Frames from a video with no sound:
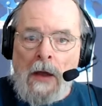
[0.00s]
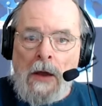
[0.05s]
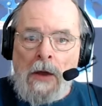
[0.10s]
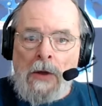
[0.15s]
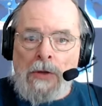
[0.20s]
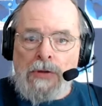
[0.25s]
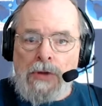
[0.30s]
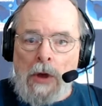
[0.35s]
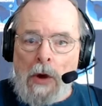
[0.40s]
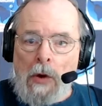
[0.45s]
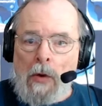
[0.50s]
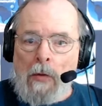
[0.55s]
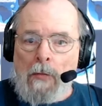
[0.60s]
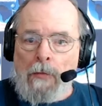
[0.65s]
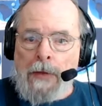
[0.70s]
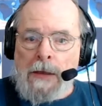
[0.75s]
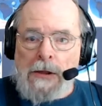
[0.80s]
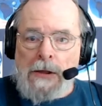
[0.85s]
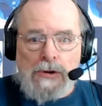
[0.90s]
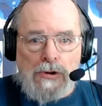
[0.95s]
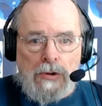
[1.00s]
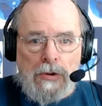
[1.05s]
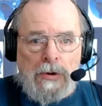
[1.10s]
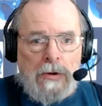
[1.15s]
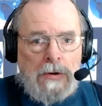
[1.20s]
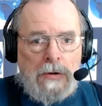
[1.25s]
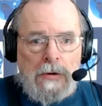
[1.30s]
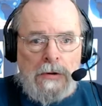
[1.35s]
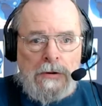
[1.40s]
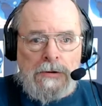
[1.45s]
So be
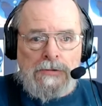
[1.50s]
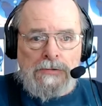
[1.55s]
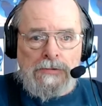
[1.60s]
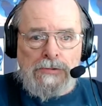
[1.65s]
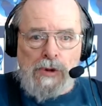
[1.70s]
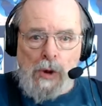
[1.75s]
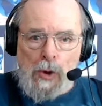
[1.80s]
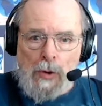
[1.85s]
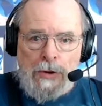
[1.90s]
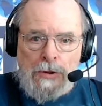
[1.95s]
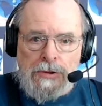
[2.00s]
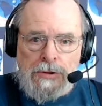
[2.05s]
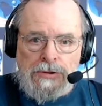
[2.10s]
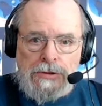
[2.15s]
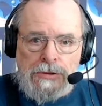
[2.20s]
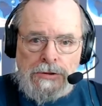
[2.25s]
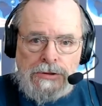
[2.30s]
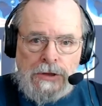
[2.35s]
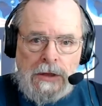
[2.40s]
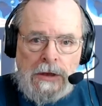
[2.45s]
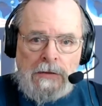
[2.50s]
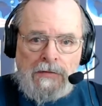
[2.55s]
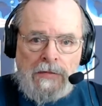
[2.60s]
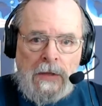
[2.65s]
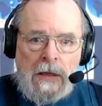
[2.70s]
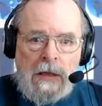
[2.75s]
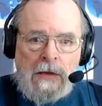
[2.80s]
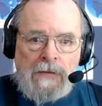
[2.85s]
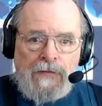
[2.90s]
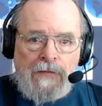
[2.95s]
sure and join us this
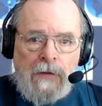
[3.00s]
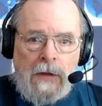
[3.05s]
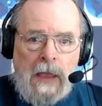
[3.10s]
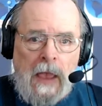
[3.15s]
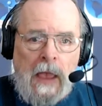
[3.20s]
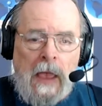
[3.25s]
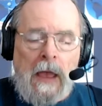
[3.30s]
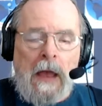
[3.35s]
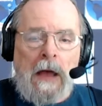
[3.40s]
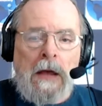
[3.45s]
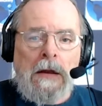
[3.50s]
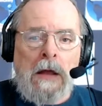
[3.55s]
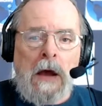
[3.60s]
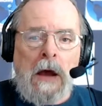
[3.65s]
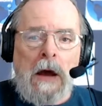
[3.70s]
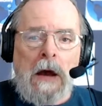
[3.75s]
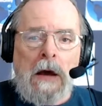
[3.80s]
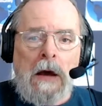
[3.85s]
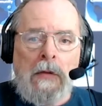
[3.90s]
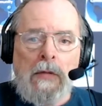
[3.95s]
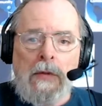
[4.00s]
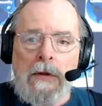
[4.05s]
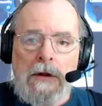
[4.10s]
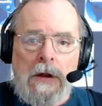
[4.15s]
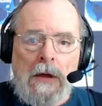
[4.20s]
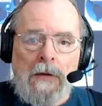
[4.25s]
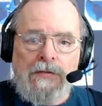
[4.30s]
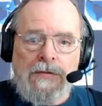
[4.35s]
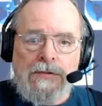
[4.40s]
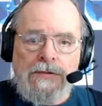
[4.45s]
evening if you can. We'd
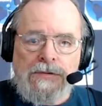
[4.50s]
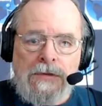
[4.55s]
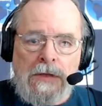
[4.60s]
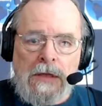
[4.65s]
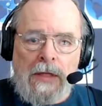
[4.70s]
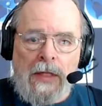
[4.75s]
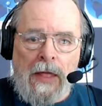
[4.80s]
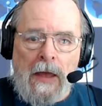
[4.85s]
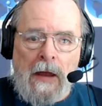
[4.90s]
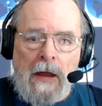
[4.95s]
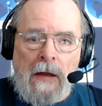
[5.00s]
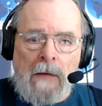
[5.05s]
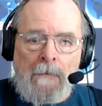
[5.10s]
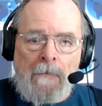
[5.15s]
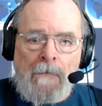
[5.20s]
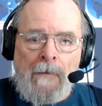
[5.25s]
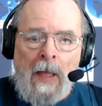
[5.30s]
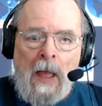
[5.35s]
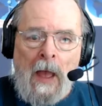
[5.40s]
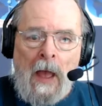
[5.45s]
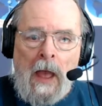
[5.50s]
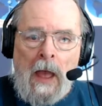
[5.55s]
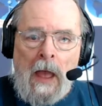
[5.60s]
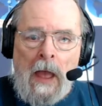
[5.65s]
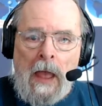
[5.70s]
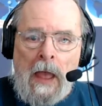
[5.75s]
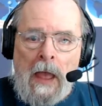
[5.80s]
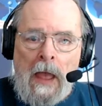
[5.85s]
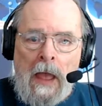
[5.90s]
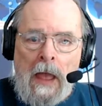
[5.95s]
love to see you there.
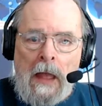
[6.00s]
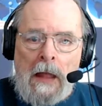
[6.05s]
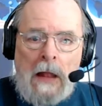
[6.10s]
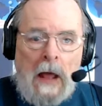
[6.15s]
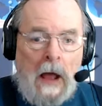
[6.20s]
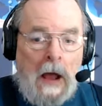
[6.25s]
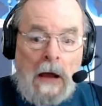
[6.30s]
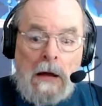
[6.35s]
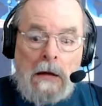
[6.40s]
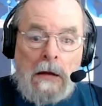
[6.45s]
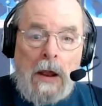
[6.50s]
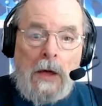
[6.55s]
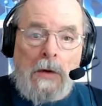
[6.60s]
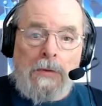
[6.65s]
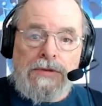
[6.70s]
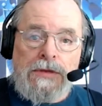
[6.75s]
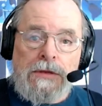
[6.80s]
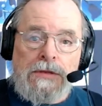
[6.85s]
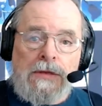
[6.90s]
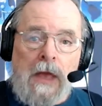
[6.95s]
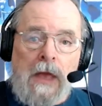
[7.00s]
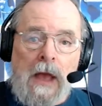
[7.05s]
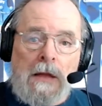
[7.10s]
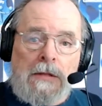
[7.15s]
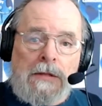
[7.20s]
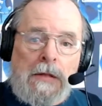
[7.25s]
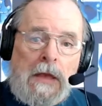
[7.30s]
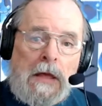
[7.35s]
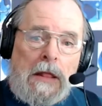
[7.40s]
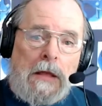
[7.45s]
And I'll close this out
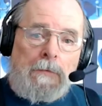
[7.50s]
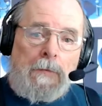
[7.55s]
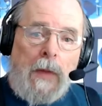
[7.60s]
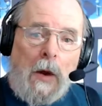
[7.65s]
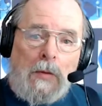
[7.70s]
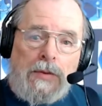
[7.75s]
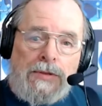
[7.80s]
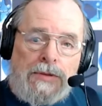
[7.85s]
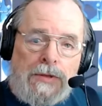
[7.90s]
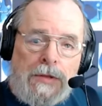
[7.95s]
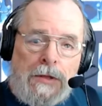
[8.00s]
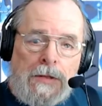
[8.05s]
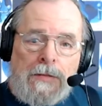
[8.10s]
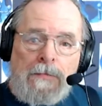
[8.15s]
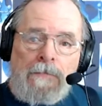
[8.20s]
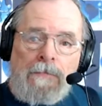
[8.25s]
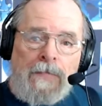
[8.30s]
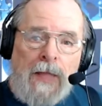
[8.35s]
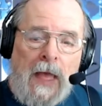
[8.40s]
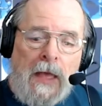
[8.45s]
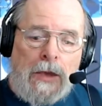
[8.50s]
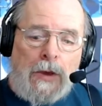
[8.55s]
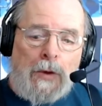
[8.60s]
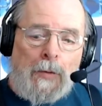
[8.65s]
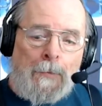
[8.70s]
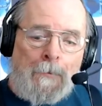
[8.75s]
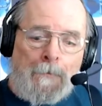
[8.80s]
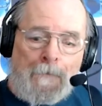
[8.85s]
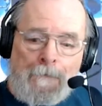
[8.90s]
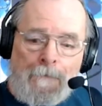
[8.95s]
and get it posted. Thank
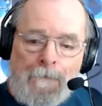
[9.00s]
you.